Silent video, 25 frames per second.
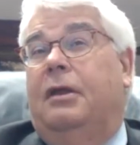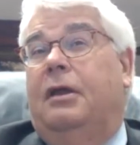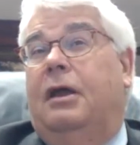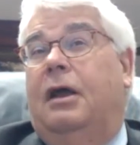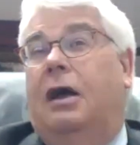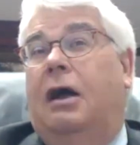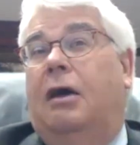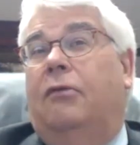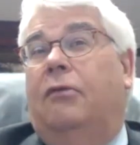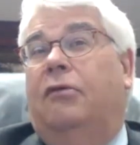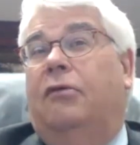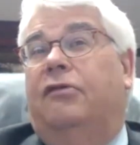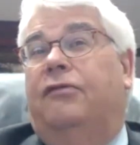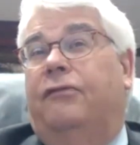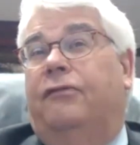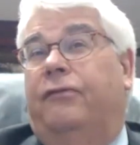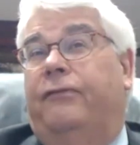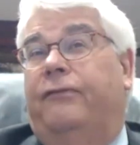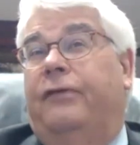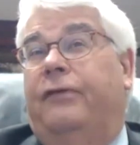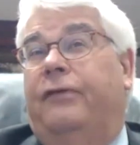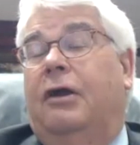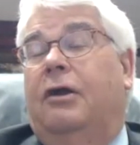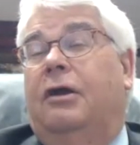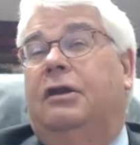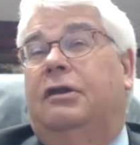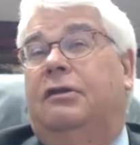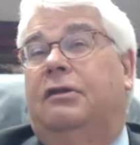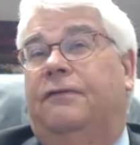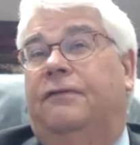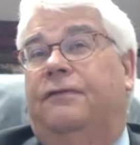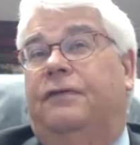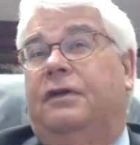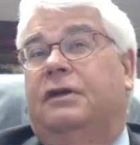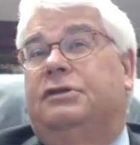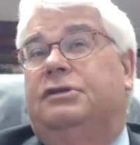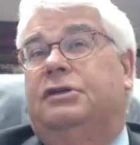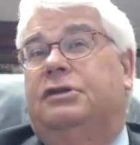I was very
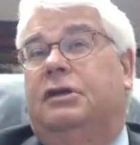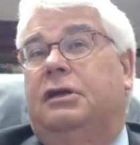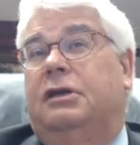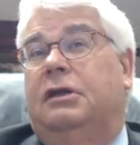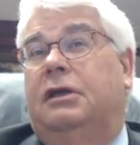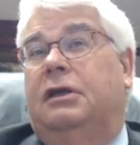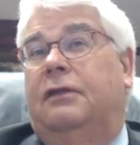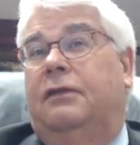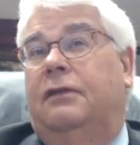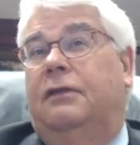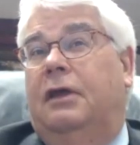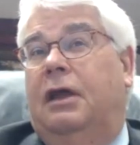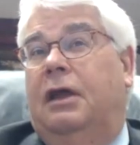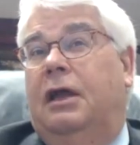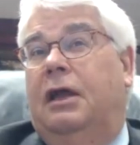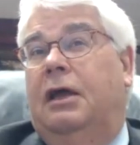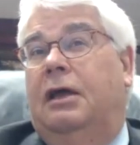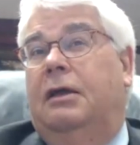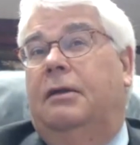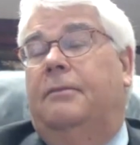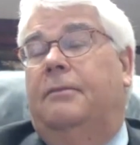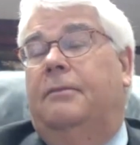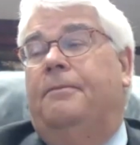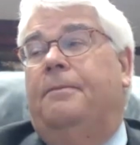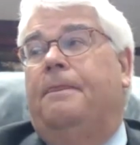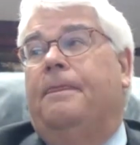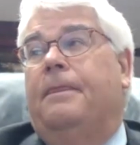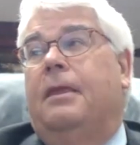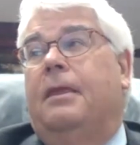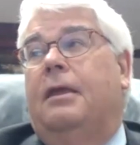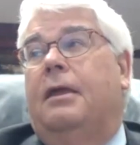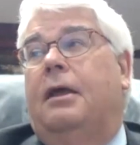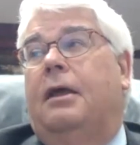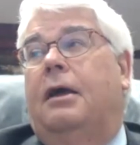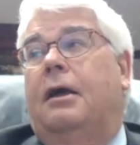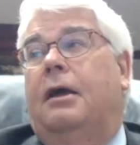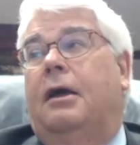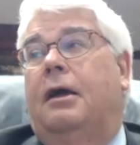deficient in that.
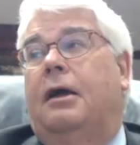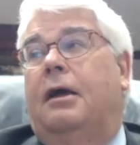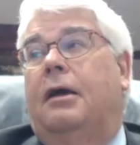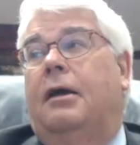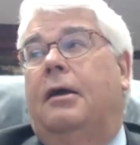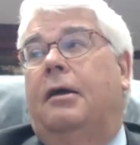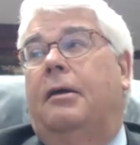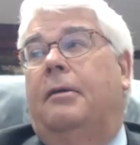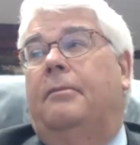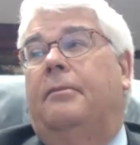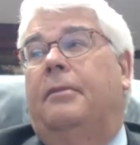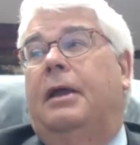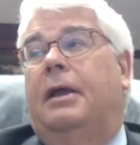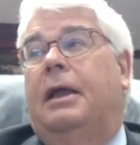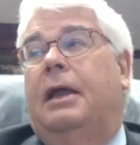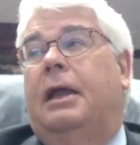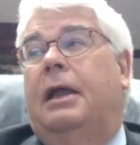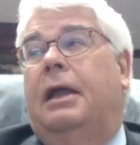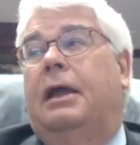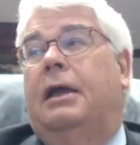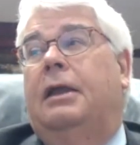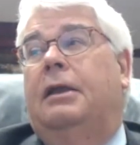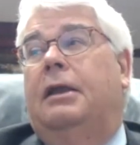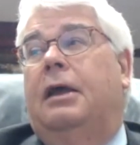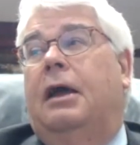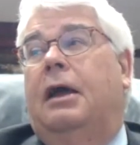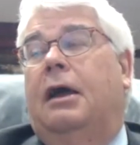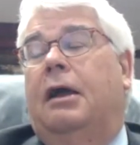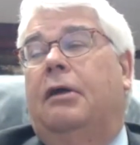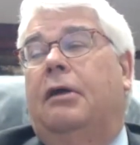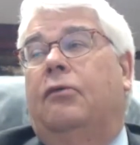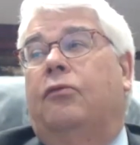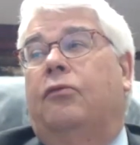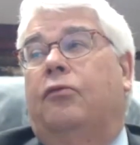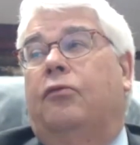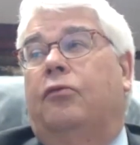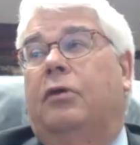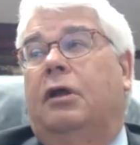And I
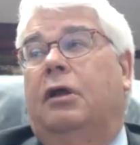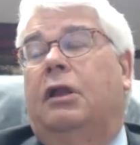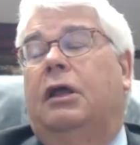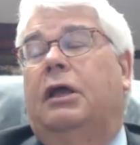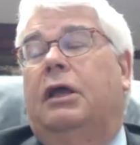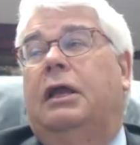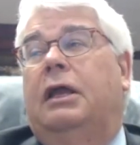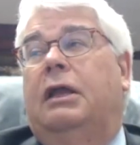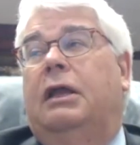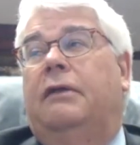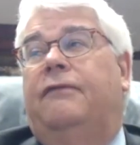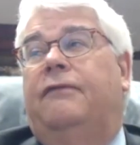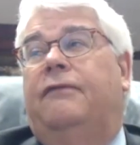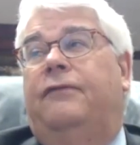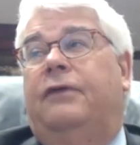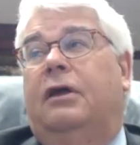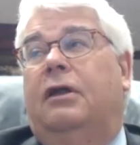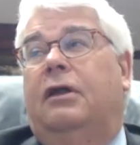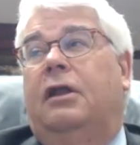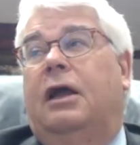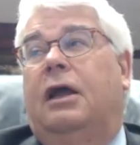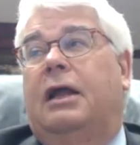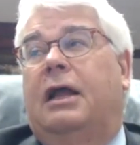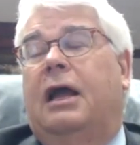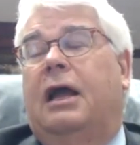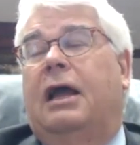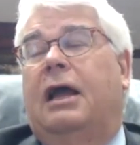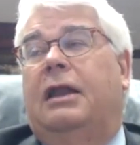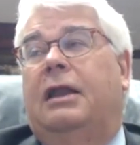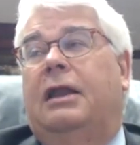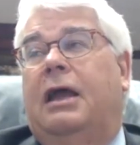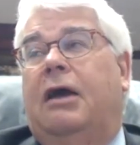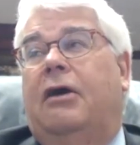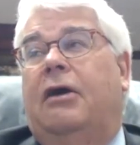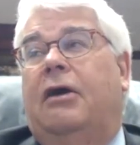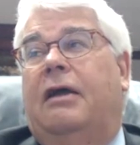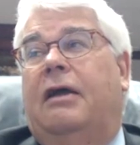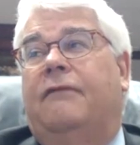really feel like I
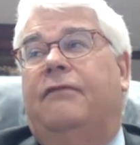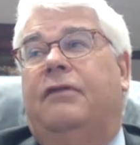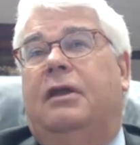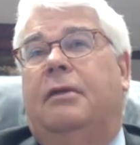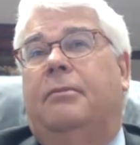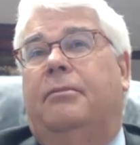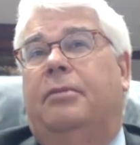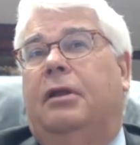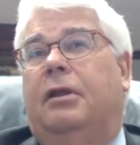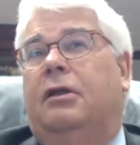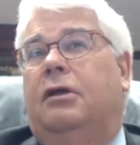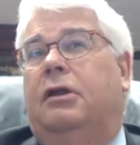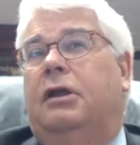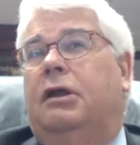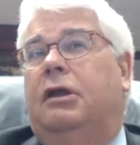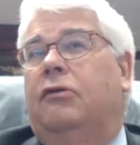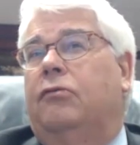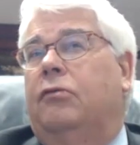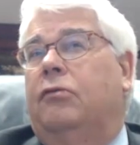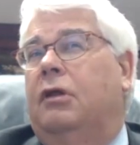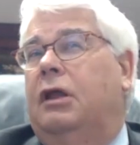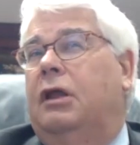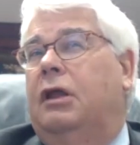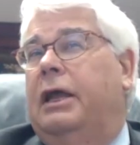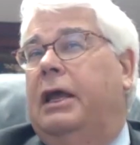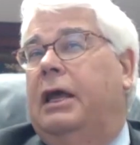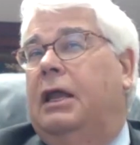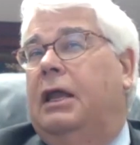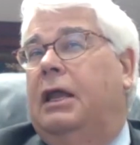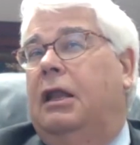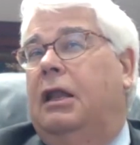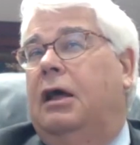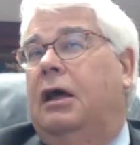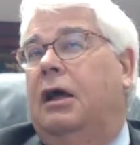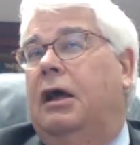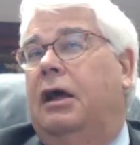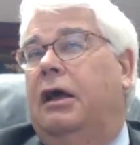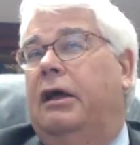now have the ability to really
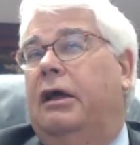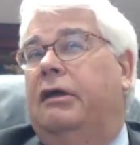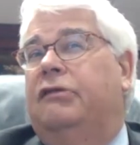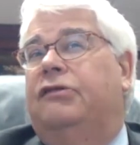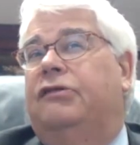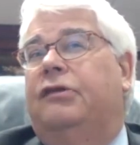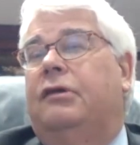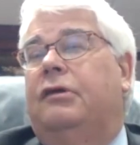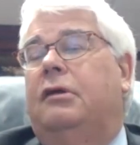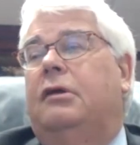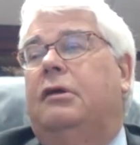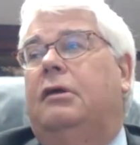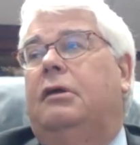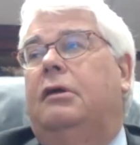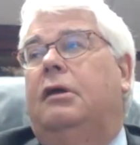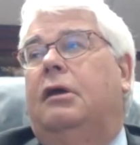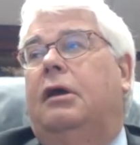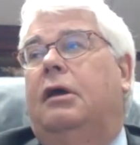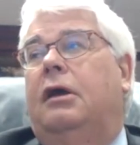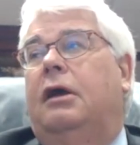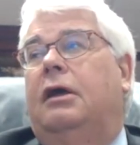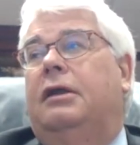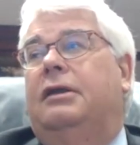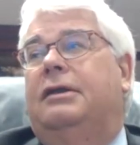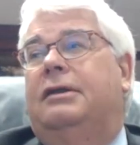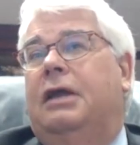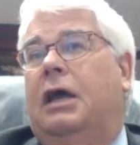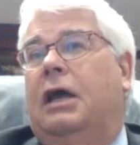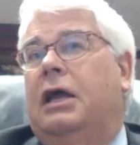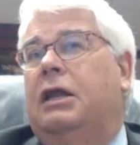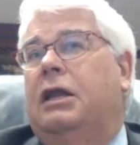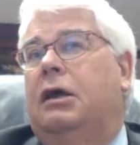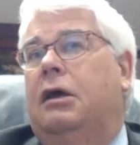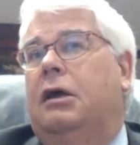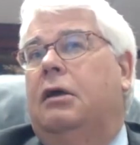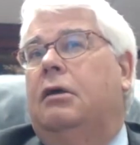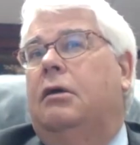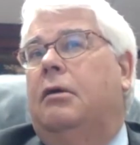analyze
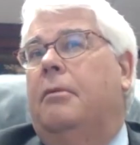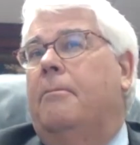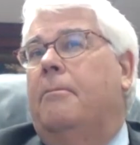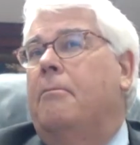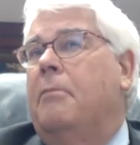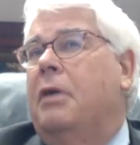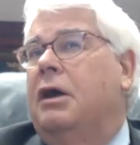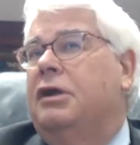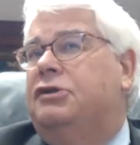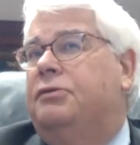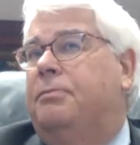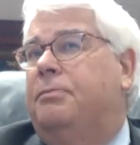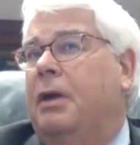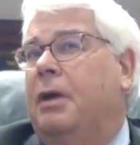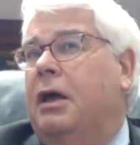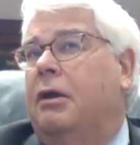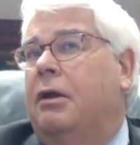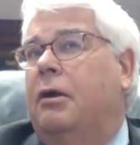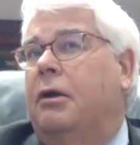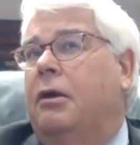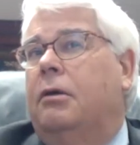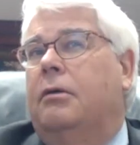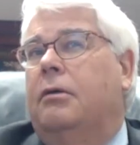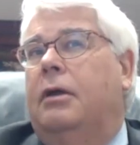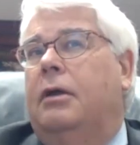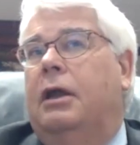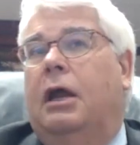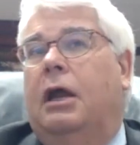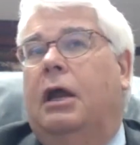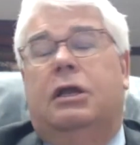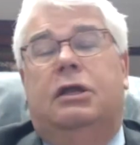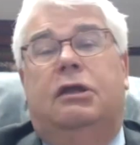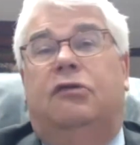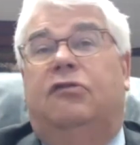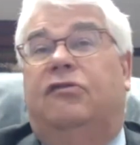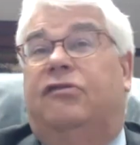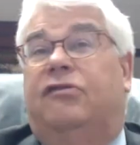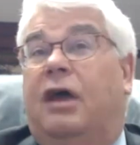data much better. And I
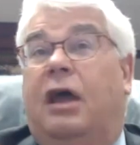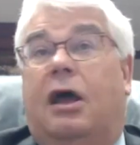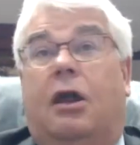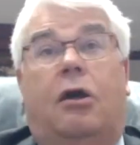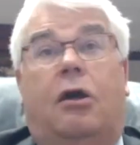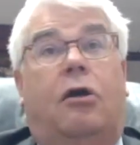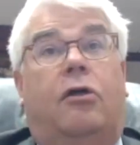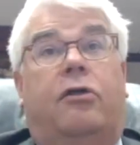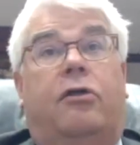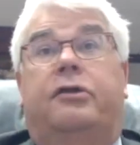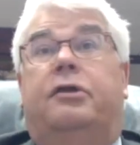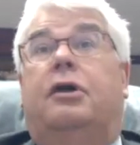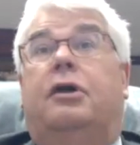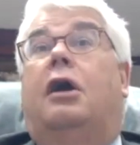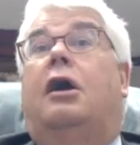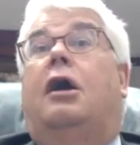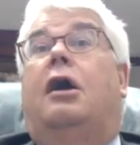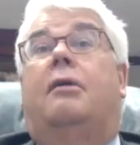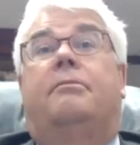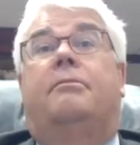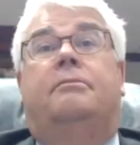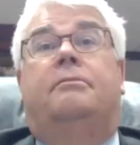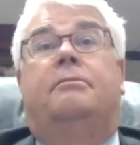use that all the time.